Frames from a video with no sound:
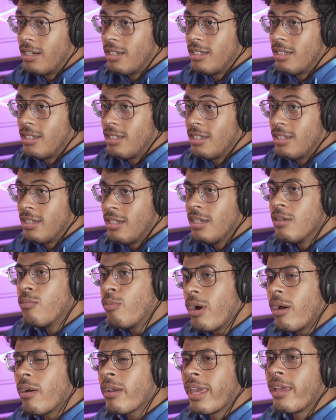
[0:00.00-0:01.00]
Okay.
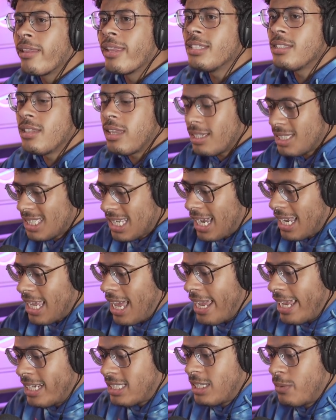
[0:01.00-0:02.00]
Well, okay. Let's let's. I,
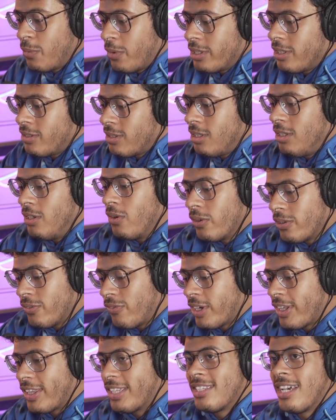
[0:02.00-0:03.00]
I actually want you, you all to
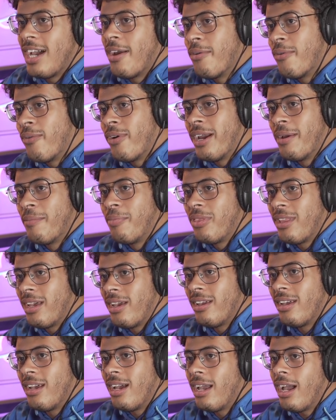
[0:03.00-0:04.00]
figure this out, right?
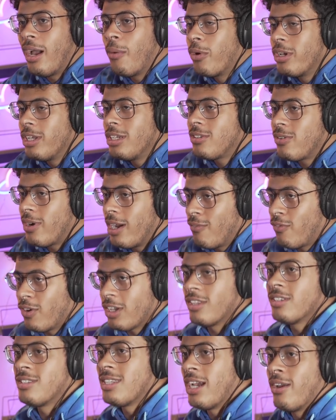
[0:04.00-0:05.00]
Okay. I, I want you to try and
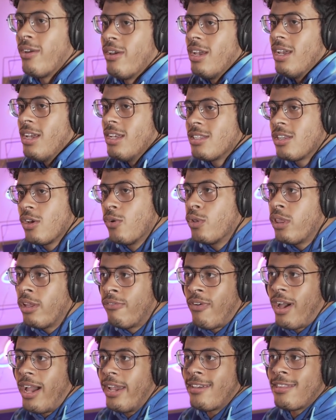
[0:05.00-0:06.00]
figure this out. So
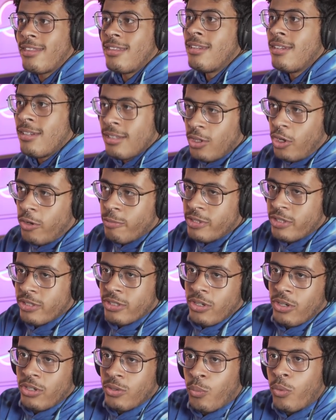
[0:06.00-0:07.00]
Leviathan, lobster
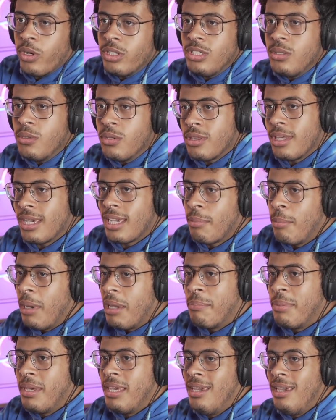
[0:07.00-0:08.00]
god. What do you think
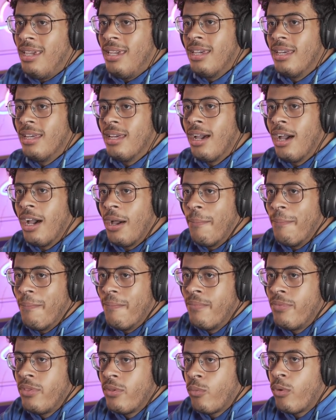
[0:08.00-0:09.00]
might be
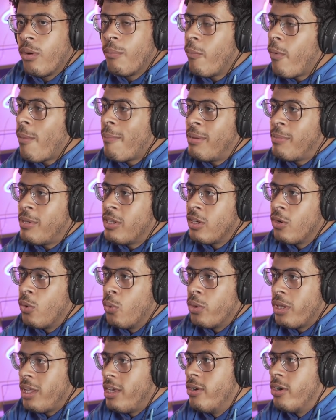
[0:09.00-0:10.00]
um what what might be the
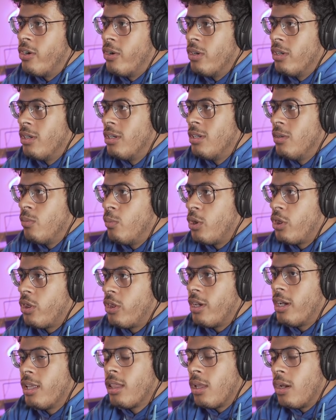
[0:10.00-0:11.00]
goal here with
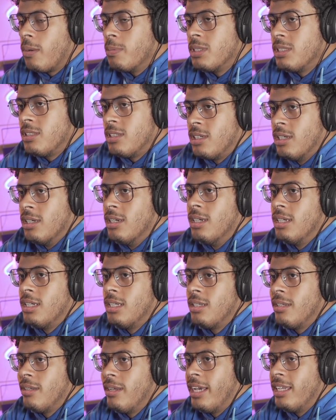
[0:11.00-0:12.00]
a lobster,
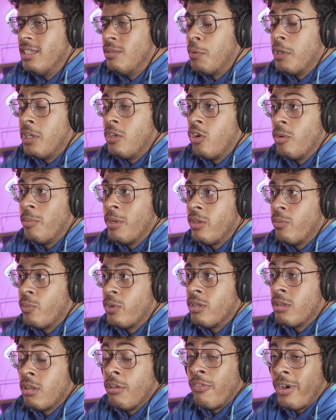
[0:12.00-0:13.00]
and what you know about the
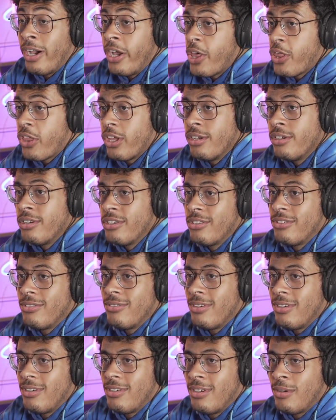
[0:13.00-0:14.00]
word Leviathan,
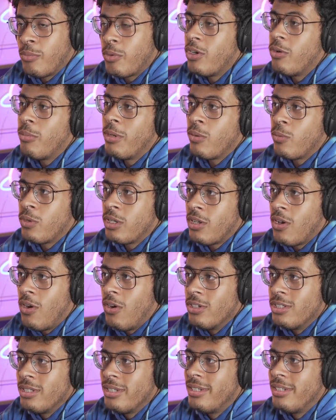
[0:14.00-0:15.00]
and what you know about the word
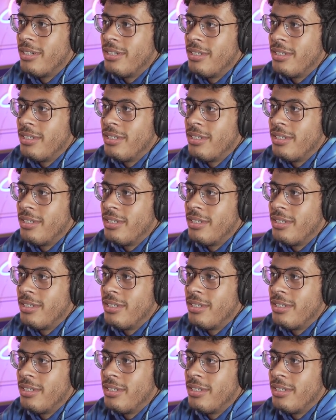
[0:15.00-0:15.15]
god? Is